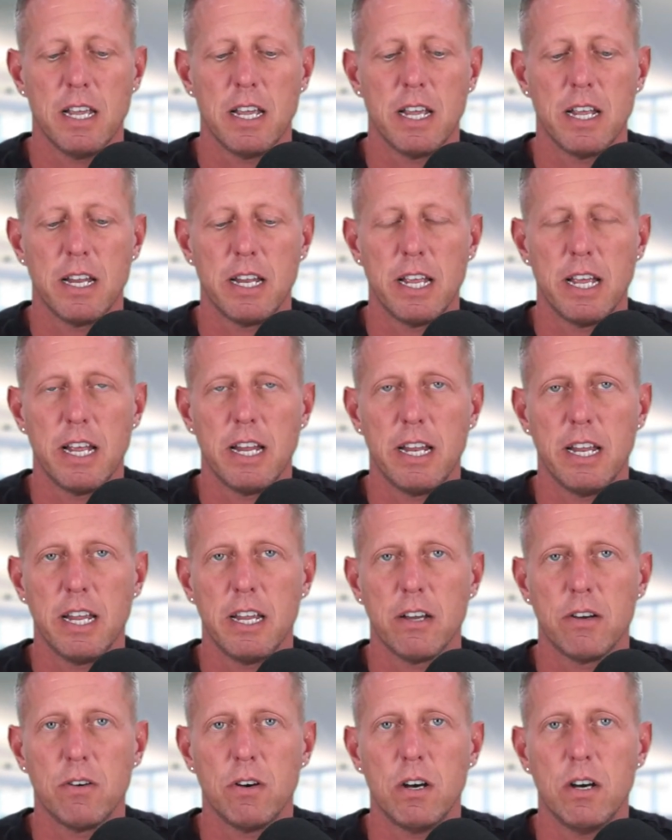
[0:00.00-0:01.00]
and then
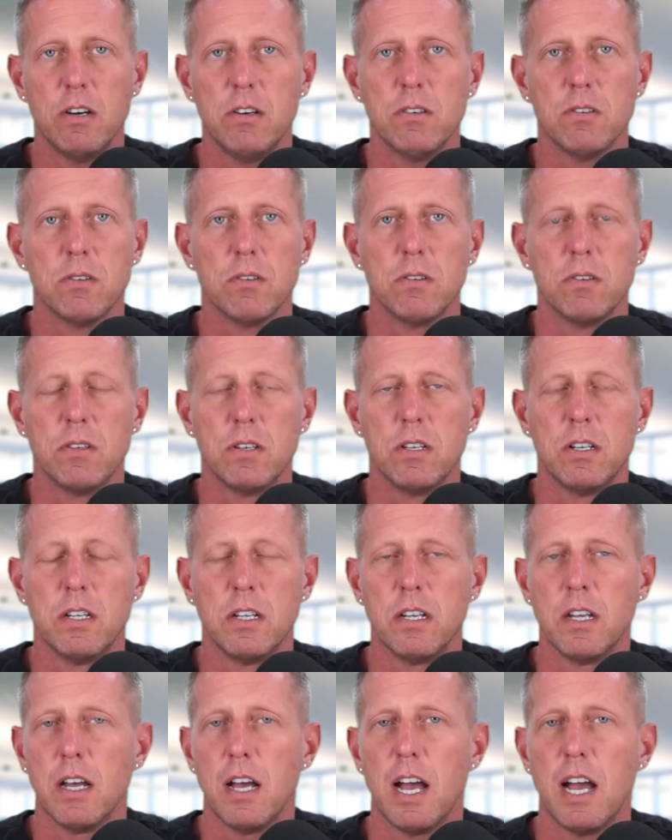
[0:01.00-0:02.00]
they go, oh,
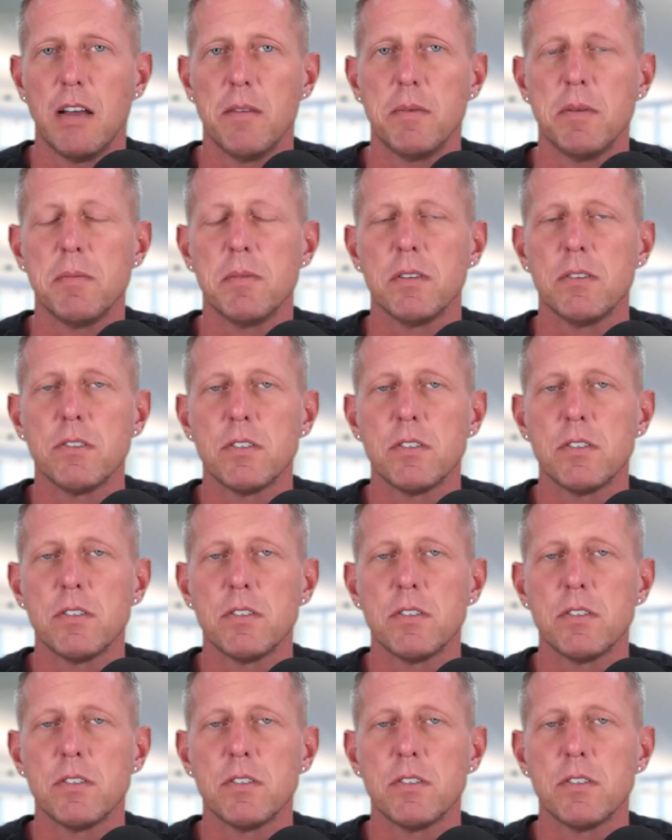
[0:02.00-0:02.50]
I remember